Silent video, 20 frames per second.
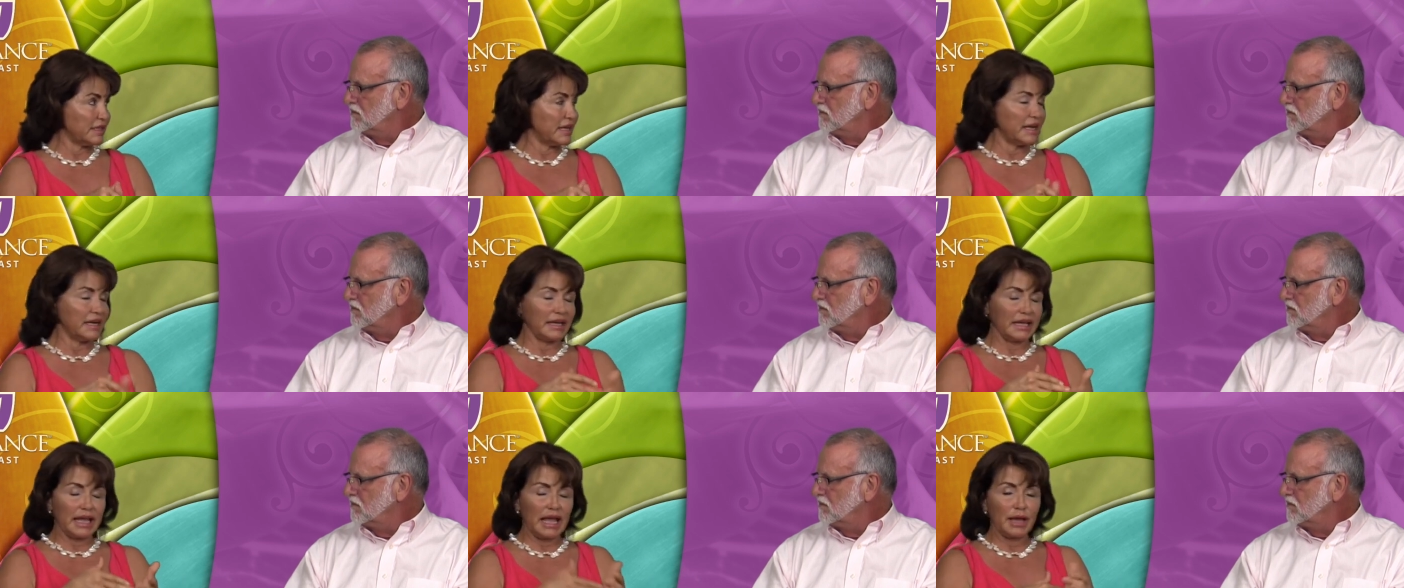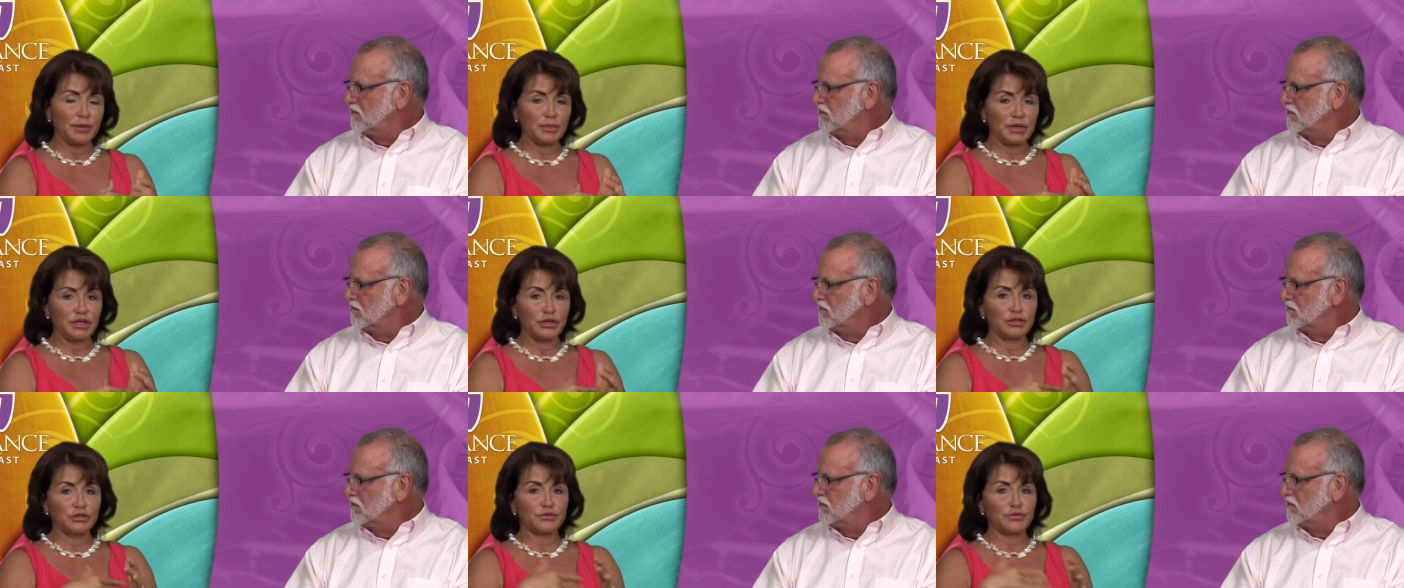Speaker 1: and it can
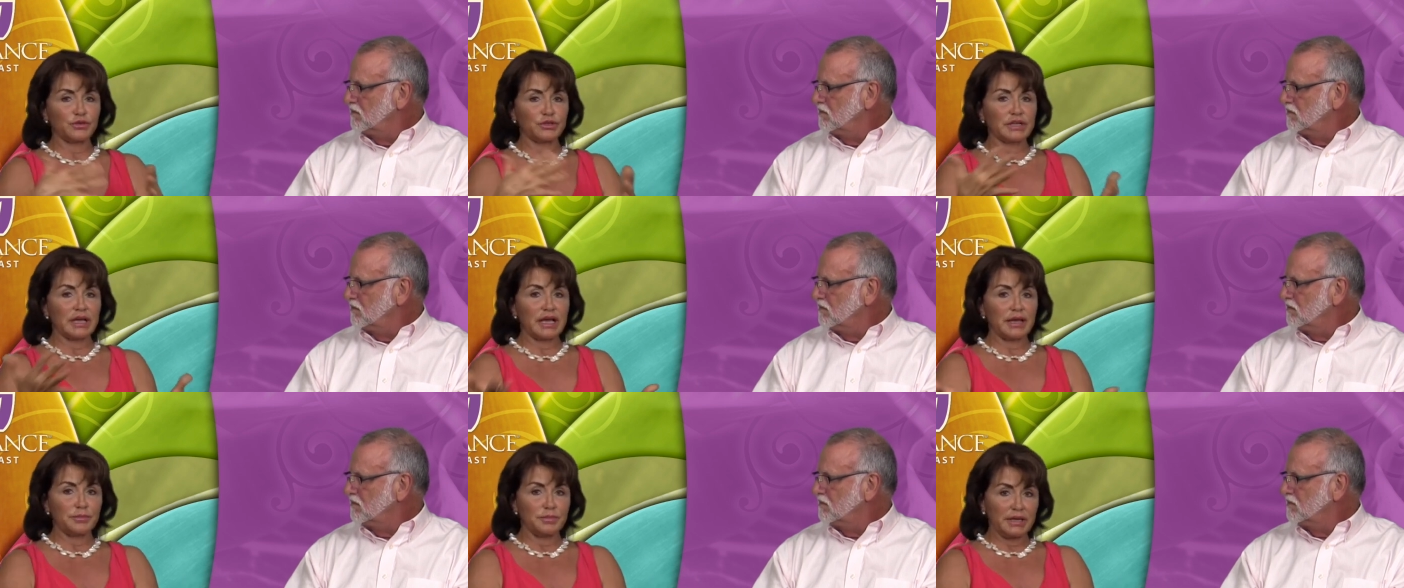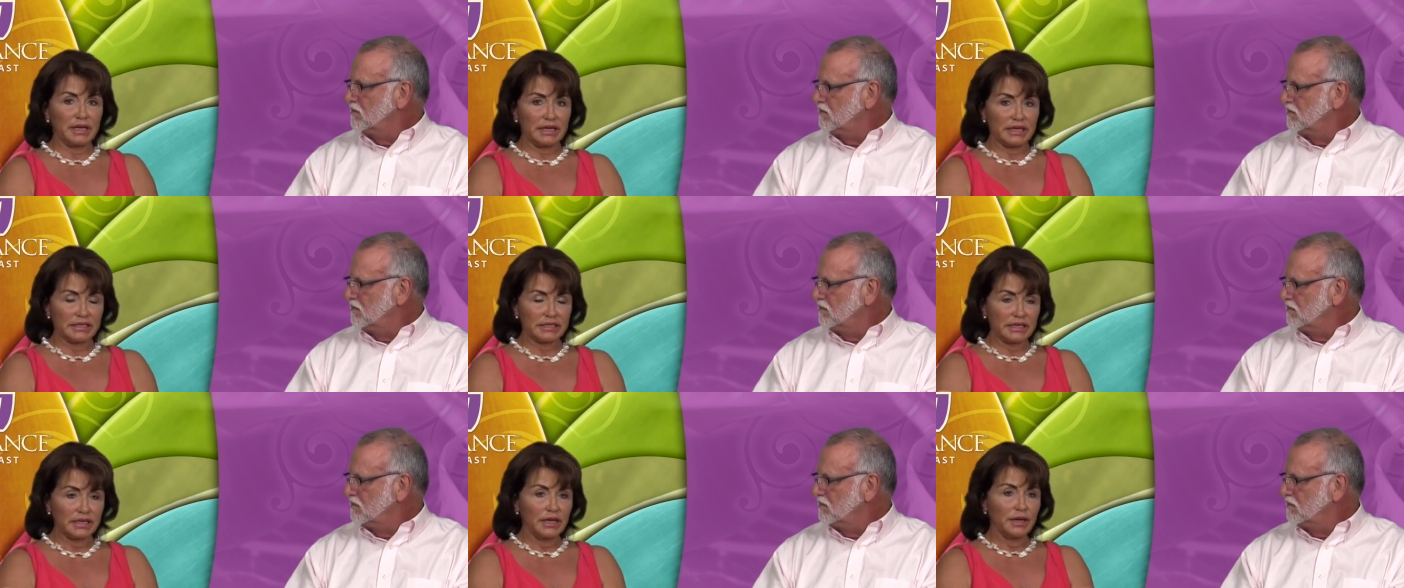be used for
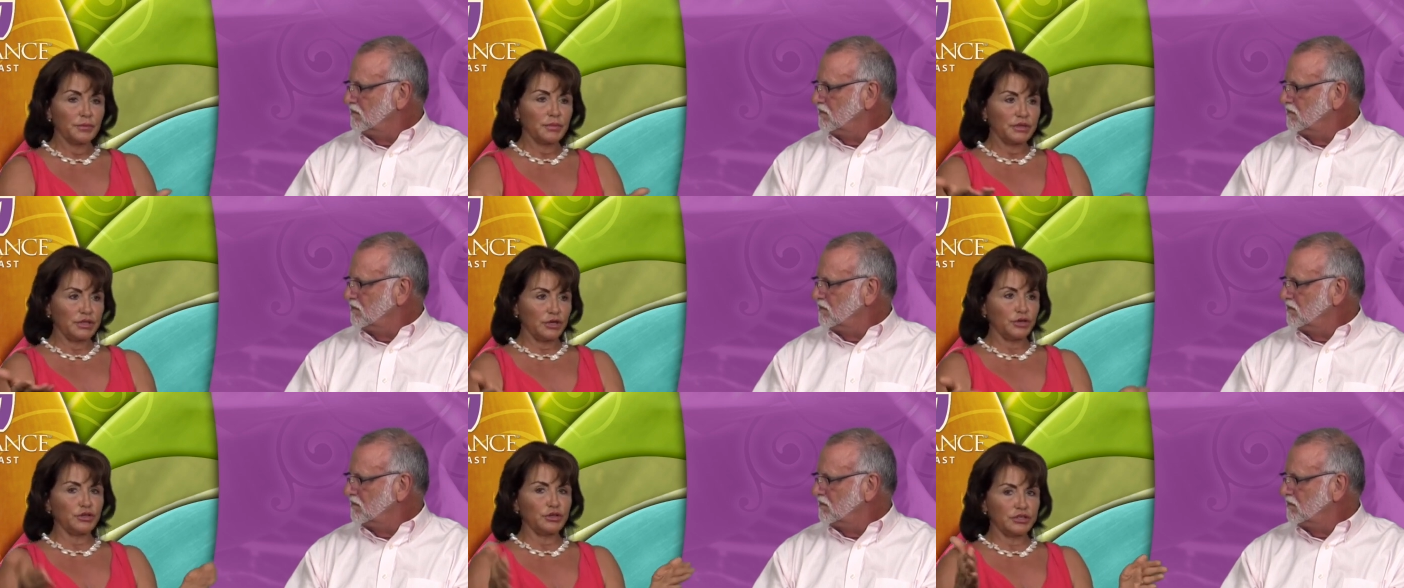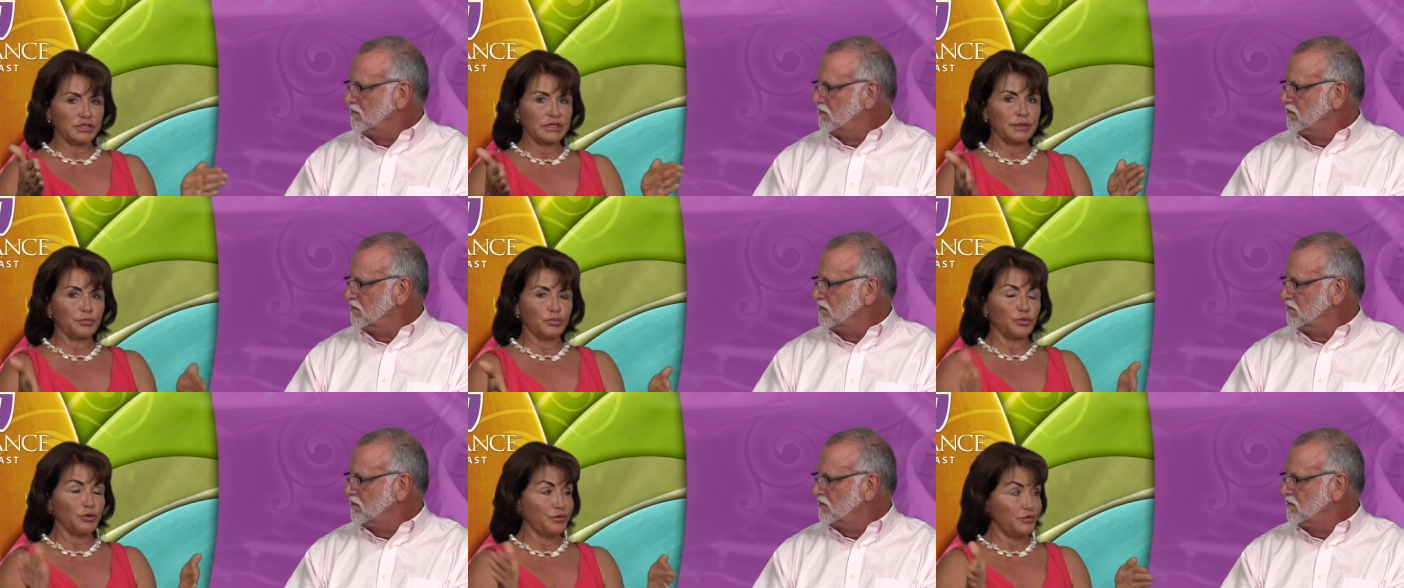diabetes, but they're
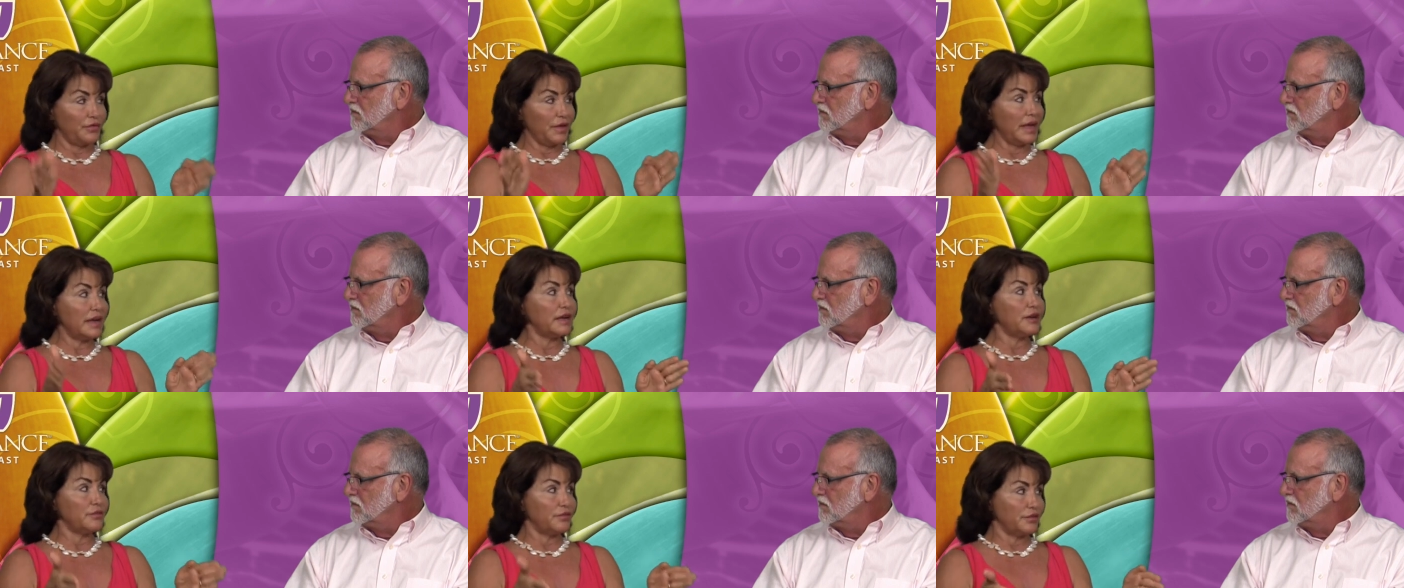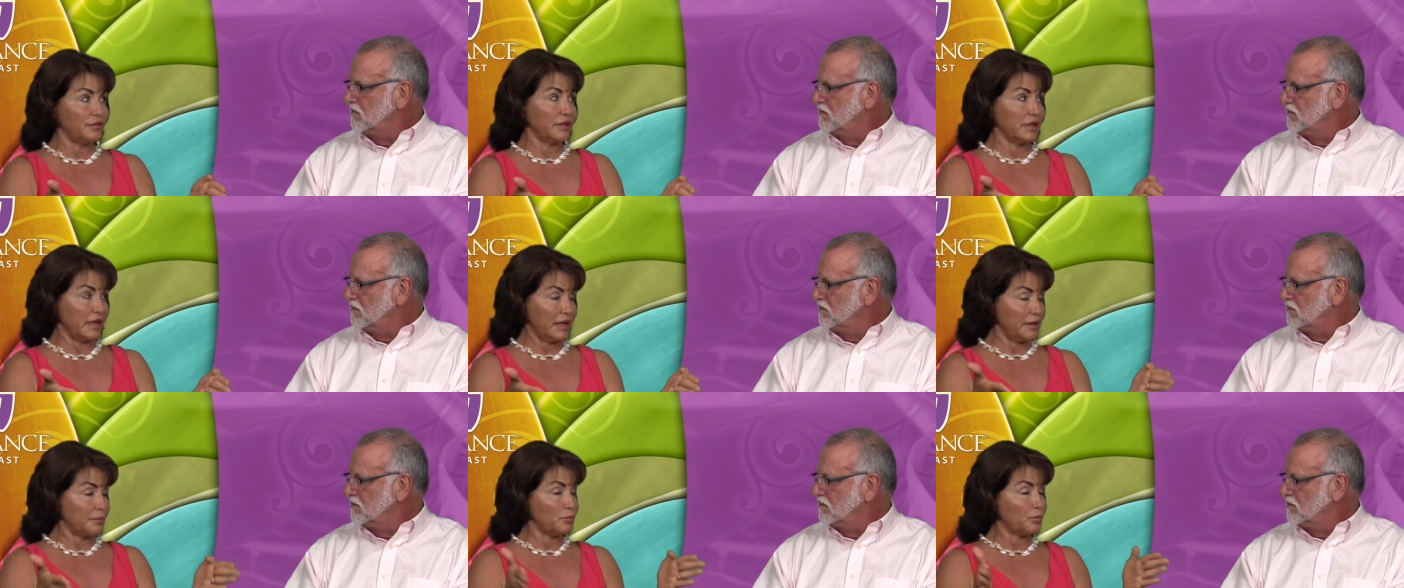using
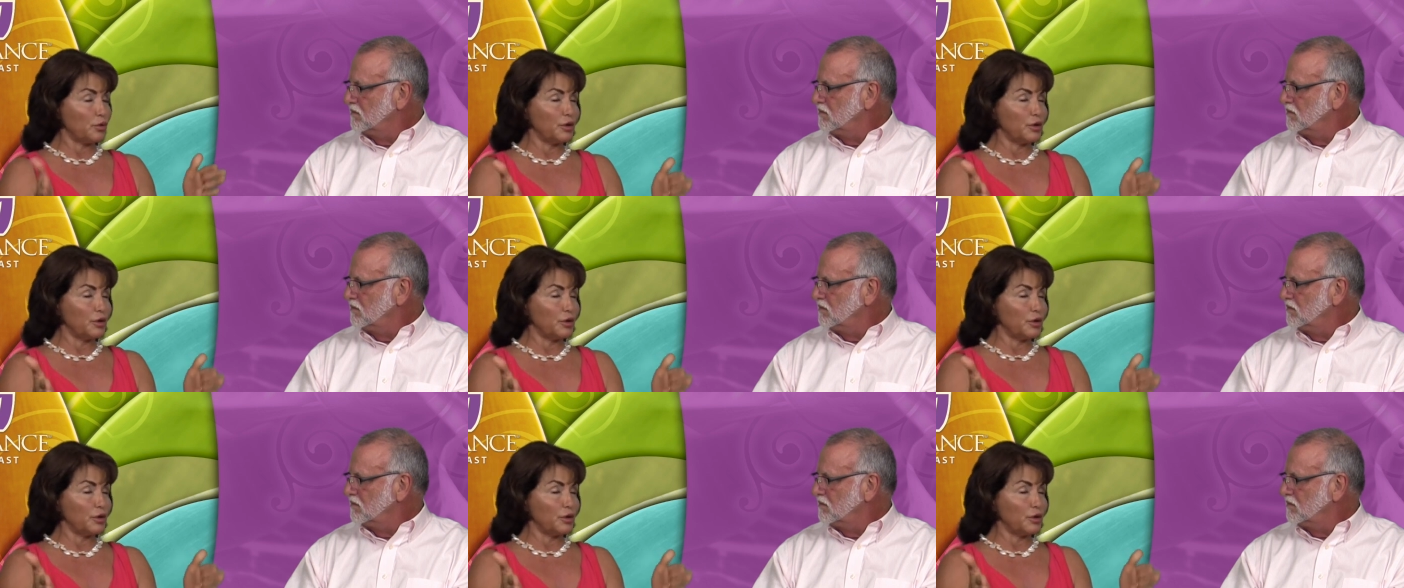preventively